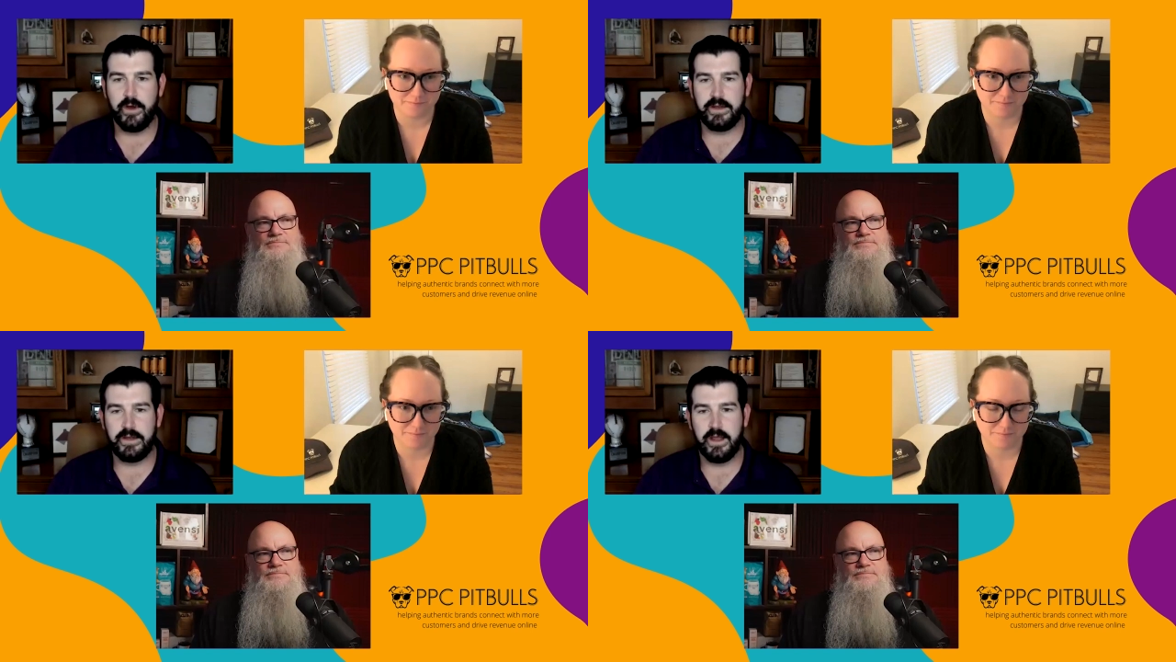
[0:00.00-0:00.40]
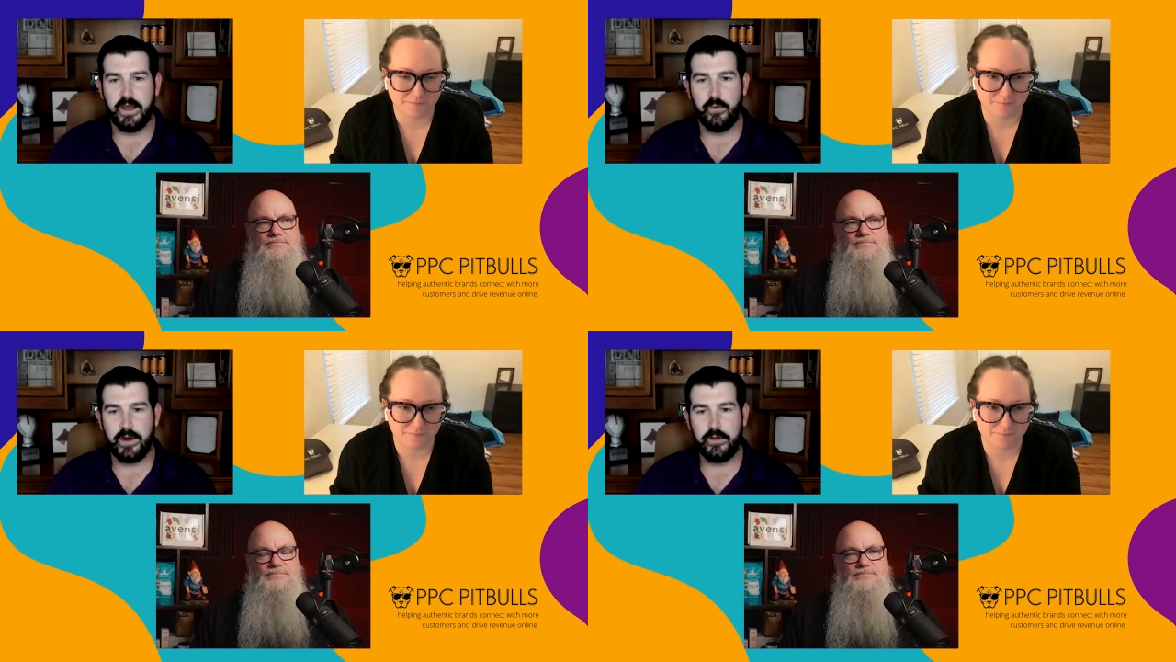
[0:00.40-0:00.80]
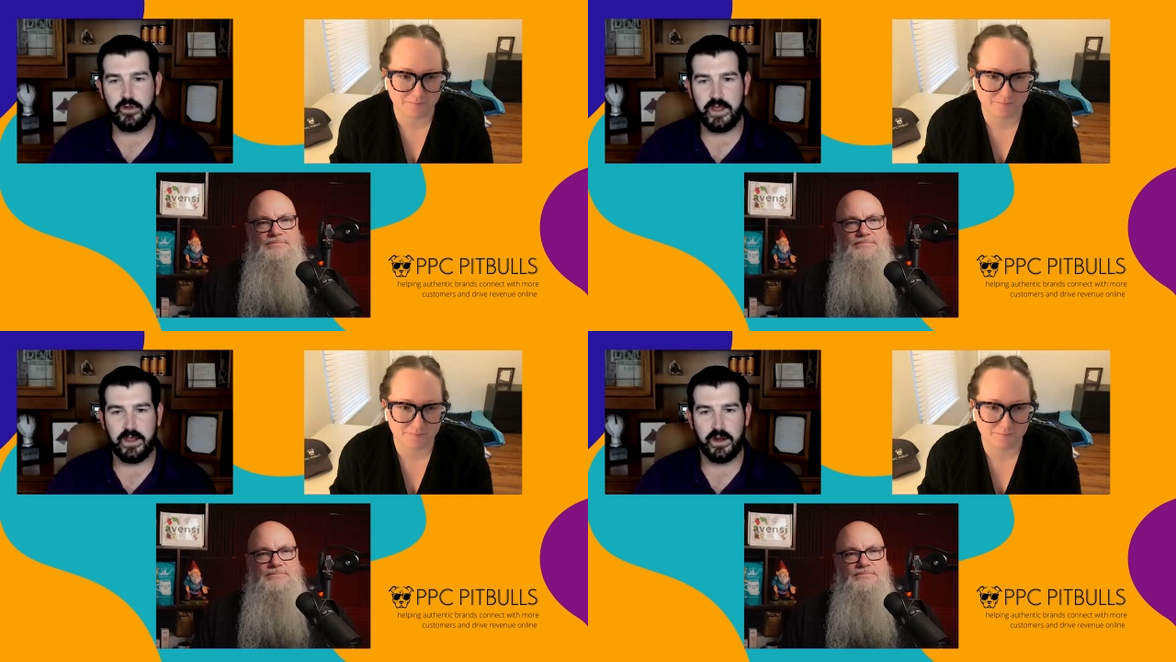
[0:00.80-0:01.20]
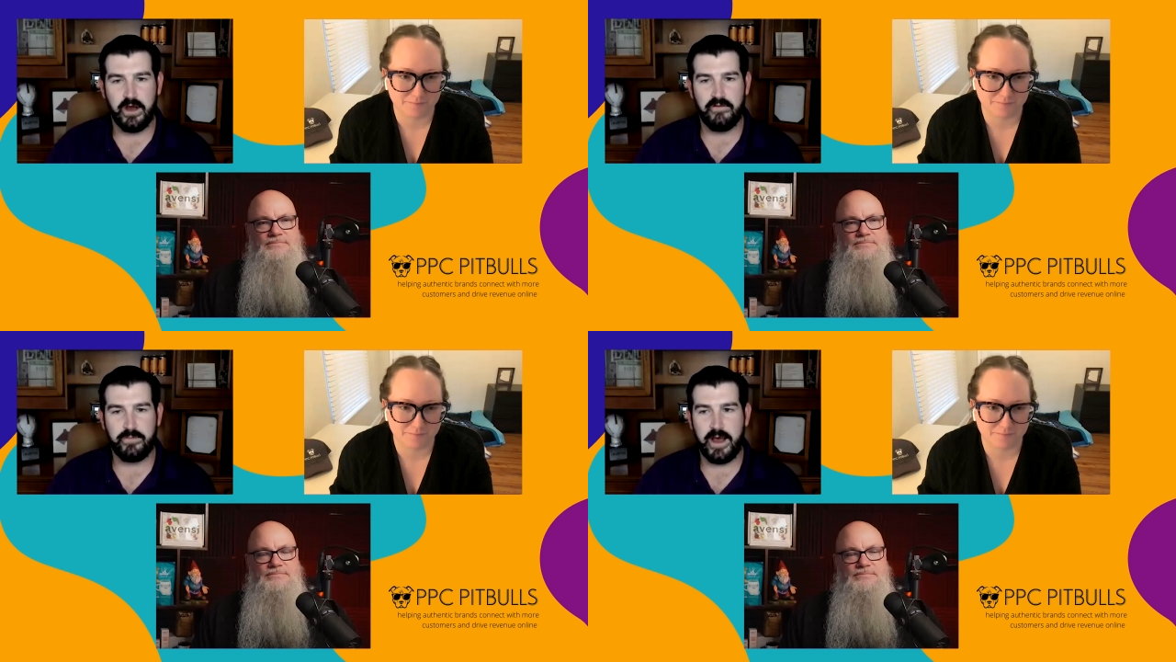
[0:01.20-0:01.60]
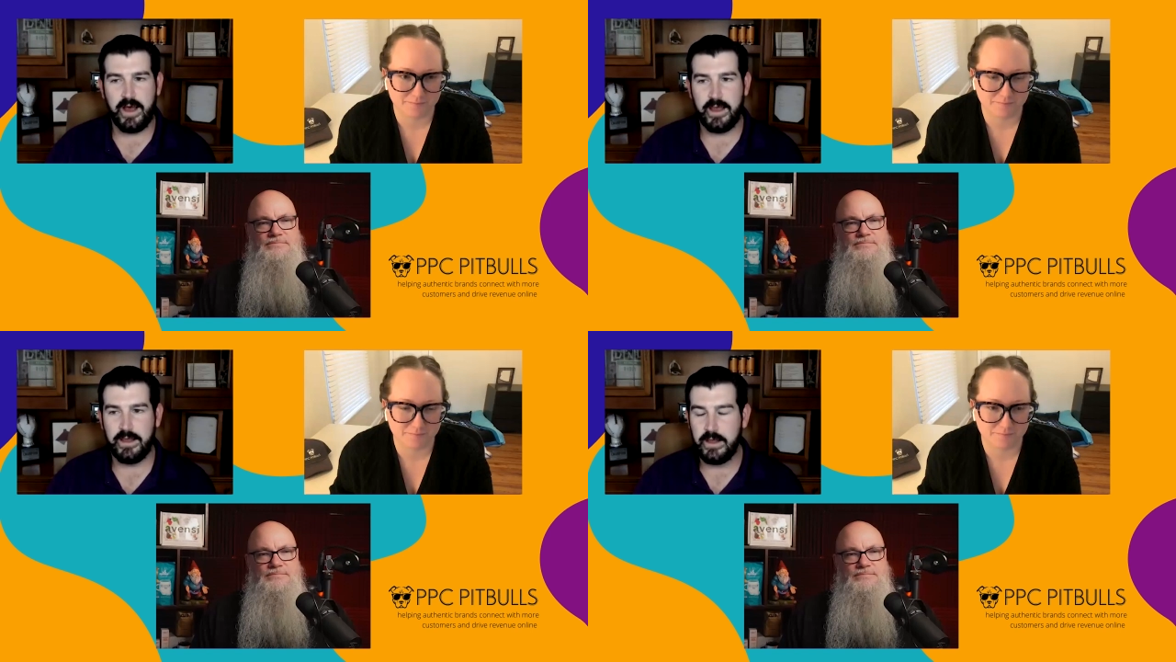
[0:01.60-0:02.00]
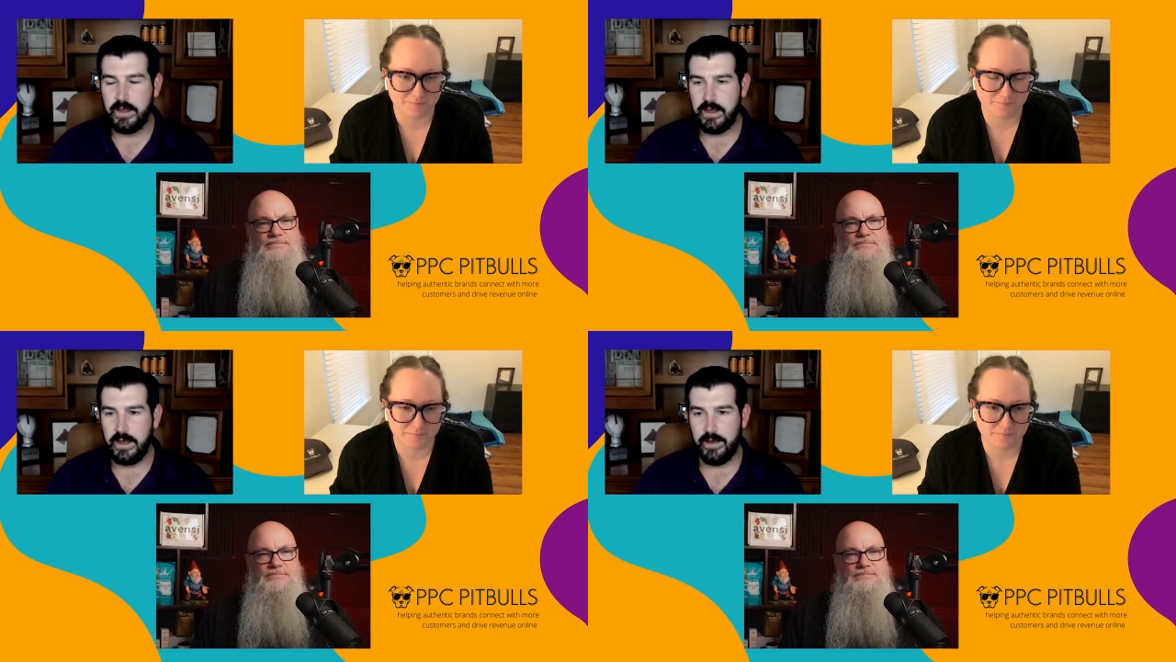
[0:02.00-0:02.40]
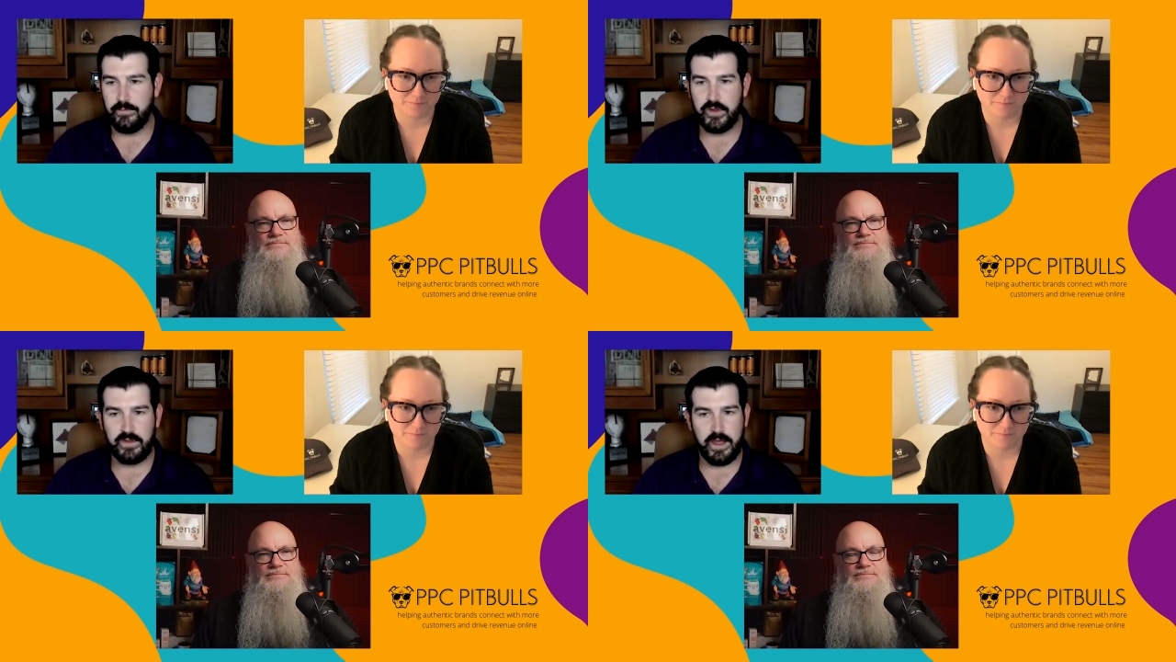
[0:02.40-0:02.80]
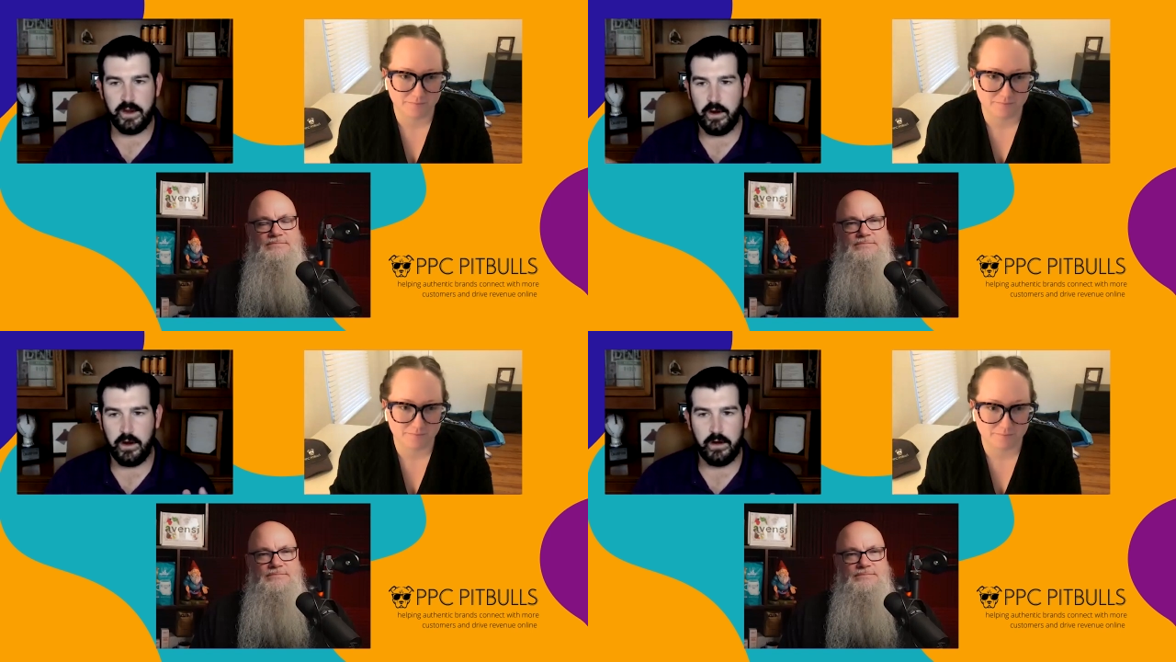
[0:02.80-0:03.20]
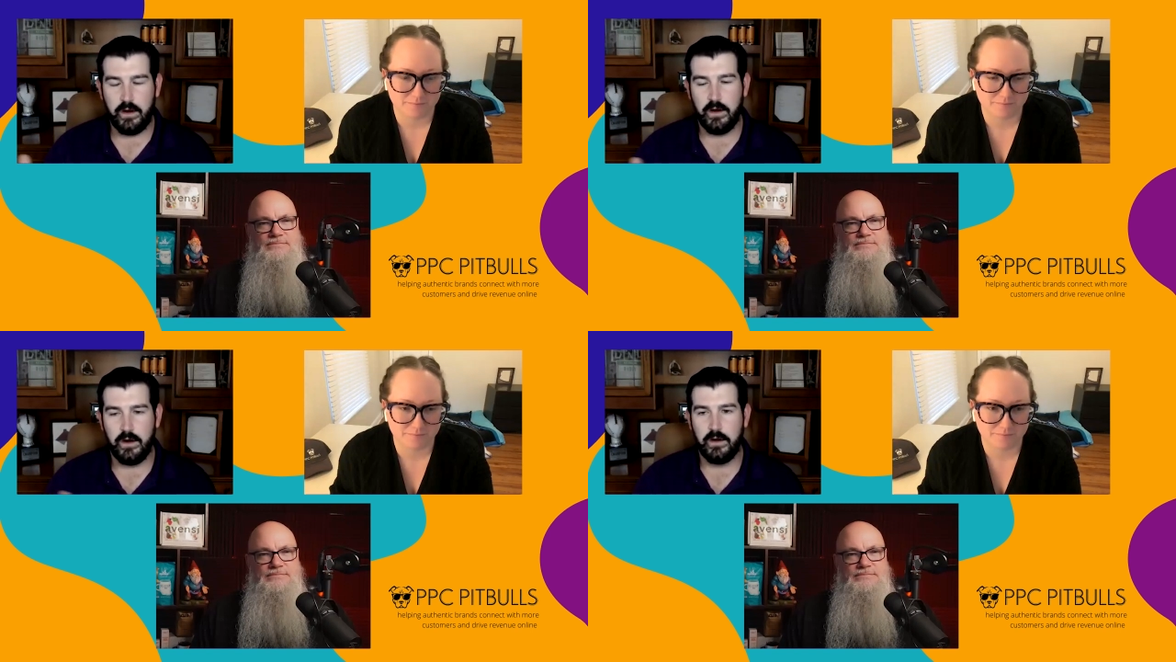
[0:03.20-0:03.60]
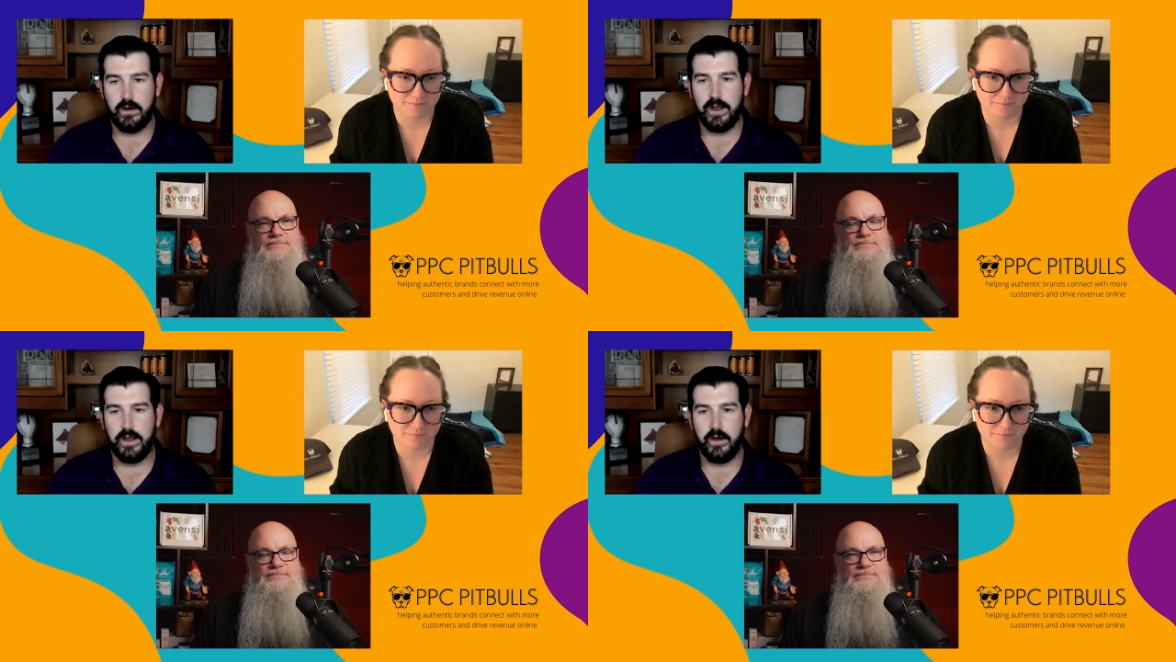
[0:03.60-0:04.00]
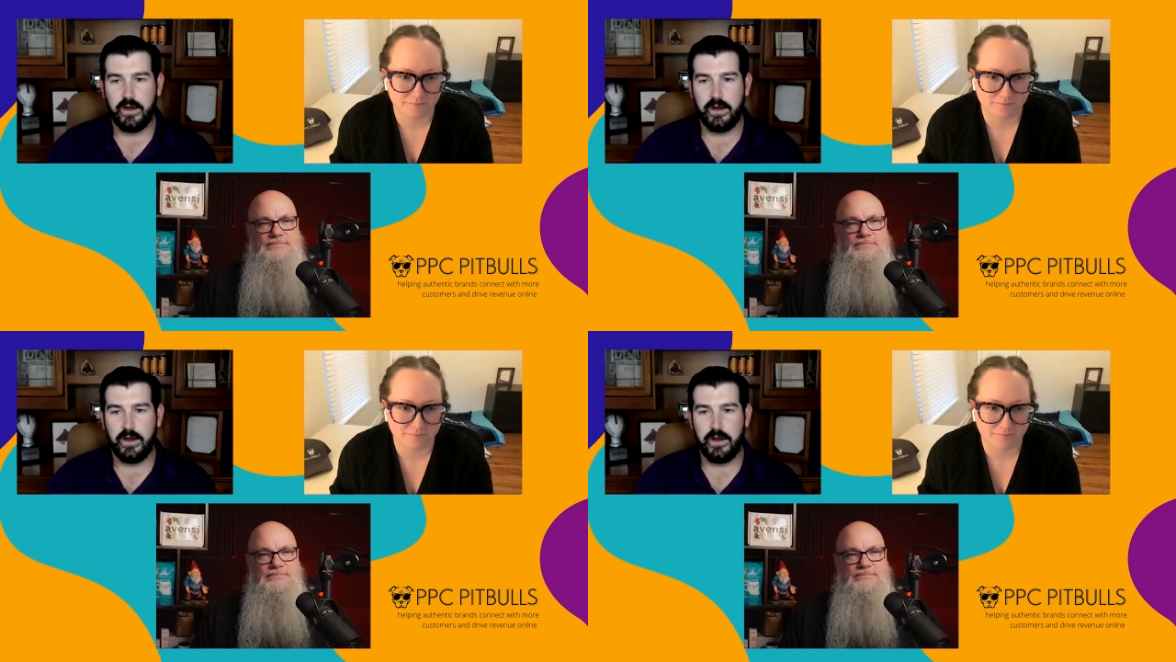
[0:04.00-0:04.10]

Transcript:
Speaker 1: but uh, why don't you kick it off by um, just letting our our uh,